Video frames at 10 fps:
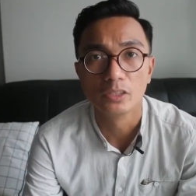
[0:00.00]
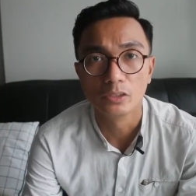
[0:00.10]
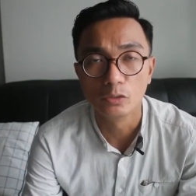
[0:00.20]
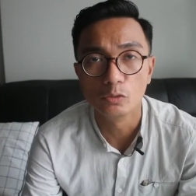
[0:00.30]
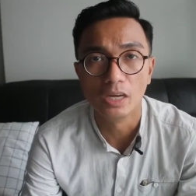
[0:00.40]

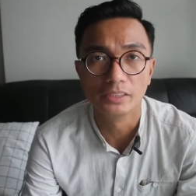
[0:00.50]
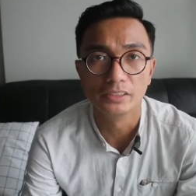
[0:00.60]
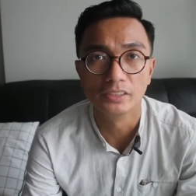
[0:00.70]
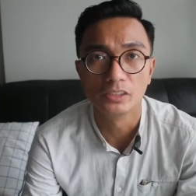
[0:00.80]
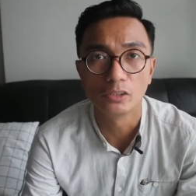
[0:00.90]
you
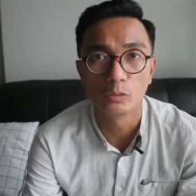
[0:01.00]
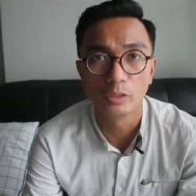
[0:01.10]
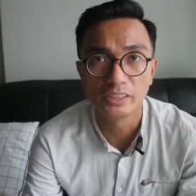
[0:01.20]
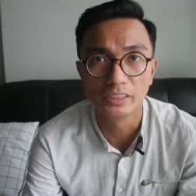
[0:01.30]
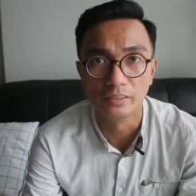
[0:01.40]
answer your
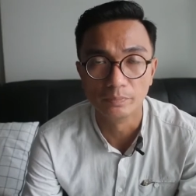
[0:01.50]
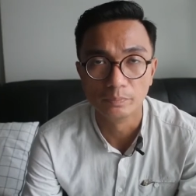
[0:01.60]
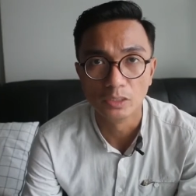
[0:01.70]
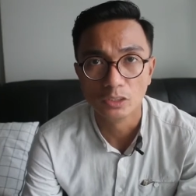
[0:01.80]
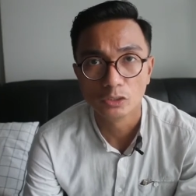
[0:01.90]
question.
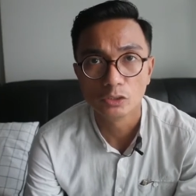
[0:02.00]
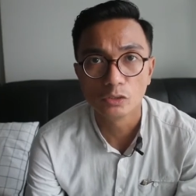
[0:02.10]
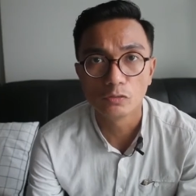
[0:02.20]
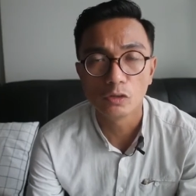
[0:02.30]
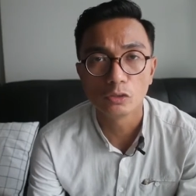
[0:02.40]
So
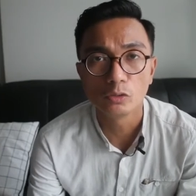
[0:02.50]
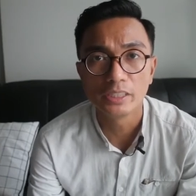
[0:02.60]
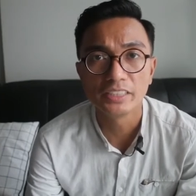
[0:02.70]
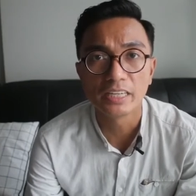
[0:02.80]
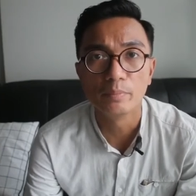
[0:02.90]
for
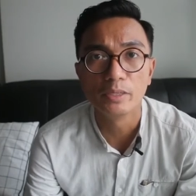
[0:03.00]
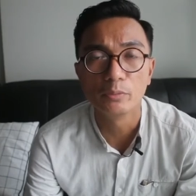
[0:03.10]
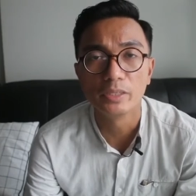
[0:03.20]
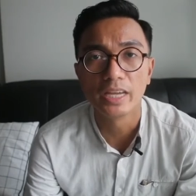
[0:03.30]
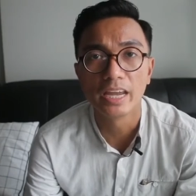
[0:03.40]
today's segment,
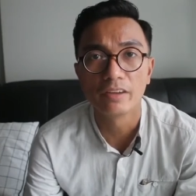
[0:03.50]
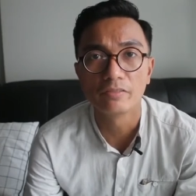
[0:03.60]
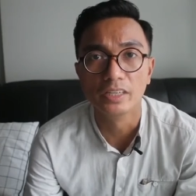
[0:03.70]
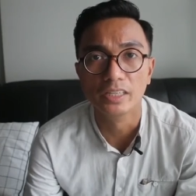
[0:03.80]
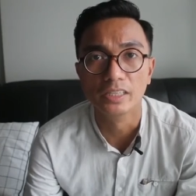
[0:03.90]
we have
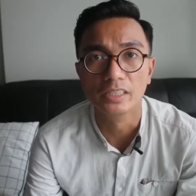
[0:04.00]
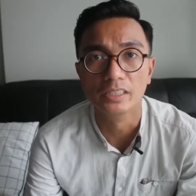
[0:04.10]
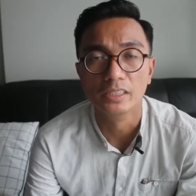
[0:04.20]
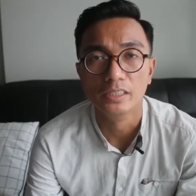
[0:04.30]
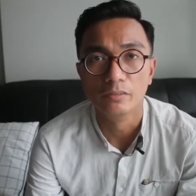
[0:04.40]
a
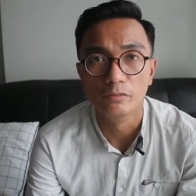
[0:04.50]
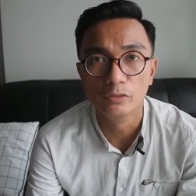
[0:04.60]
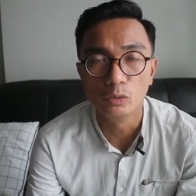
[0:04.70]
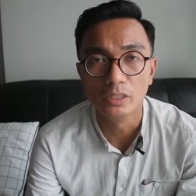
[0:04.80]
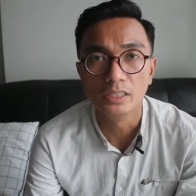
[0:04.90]

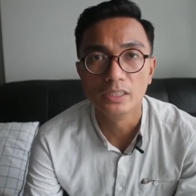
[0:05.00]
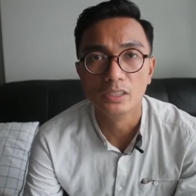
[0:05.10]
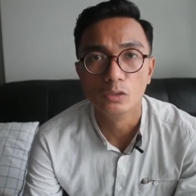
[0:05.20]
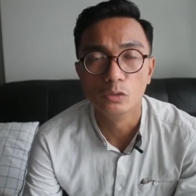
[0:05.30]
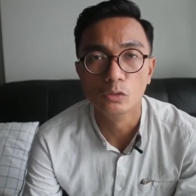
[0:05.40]
viewer
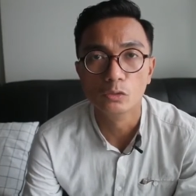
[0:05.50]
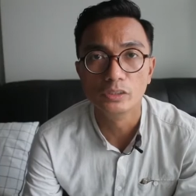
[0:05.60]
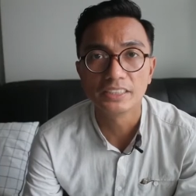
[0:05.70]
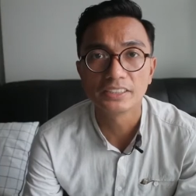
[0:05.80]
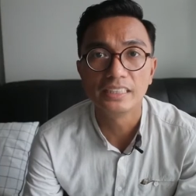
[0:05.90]
who
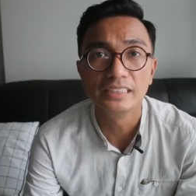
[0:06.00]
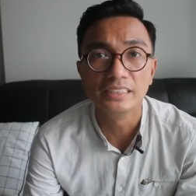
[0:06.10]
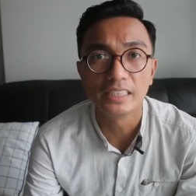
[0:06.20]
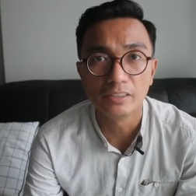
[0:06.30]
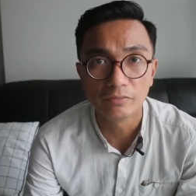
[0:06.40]
just turned
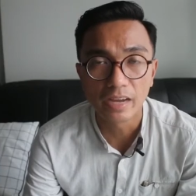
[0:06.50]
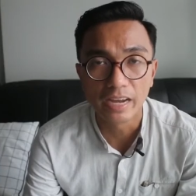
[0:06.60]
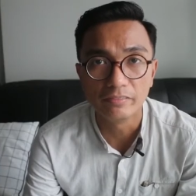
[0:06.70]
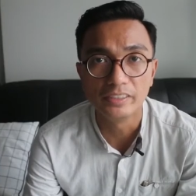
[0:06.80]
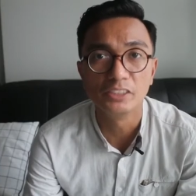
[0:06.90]

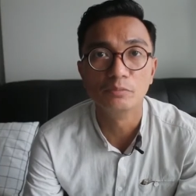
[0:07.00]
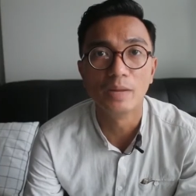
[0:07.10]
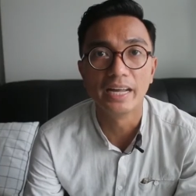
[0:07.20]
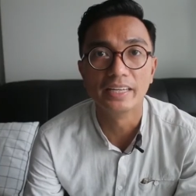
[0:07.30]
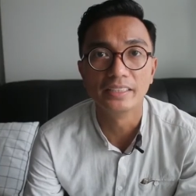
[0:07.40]
35 this
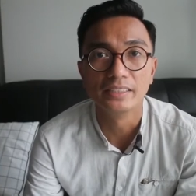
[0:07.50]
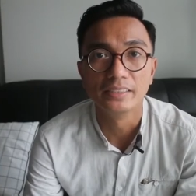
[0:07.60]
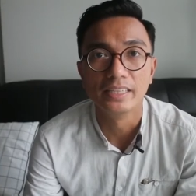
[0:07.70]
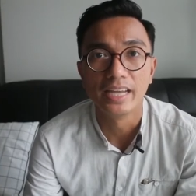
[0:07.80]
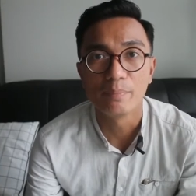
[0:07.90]
month.
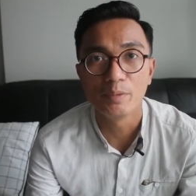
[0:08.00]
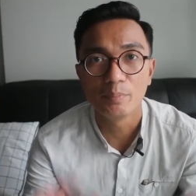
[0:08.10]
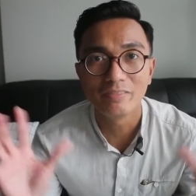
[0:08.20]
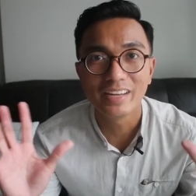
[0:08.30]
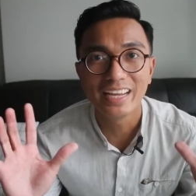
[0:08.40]
Happy
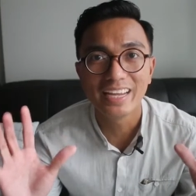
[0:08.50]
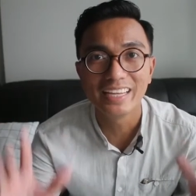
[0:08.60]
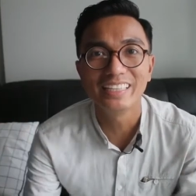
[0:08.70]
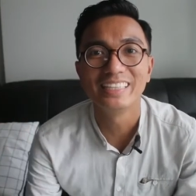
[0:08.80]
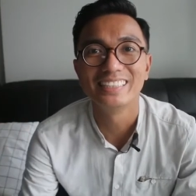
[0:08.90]

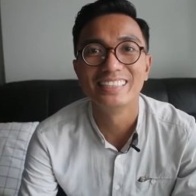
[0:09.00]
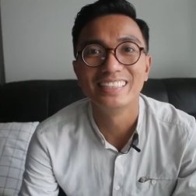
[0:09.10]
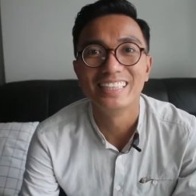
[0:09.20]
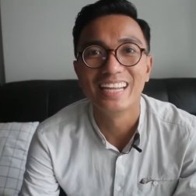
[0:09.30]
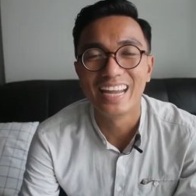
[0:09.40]
birthday!
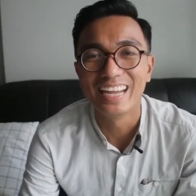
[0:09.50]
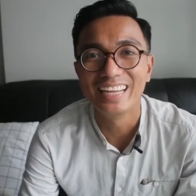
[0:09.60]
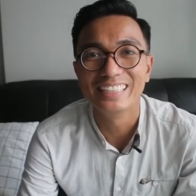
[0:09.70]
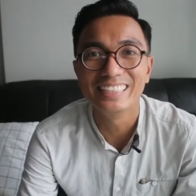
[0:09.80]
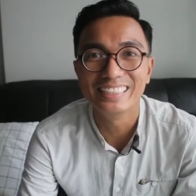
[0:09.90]

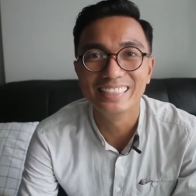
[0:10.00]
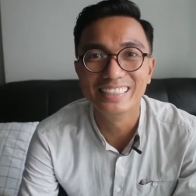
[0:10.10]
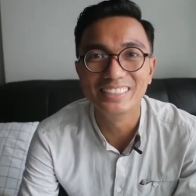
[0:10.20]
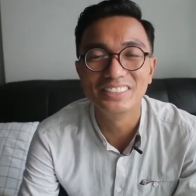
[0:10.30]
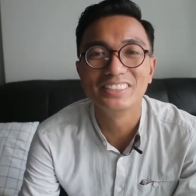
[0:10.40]
And he is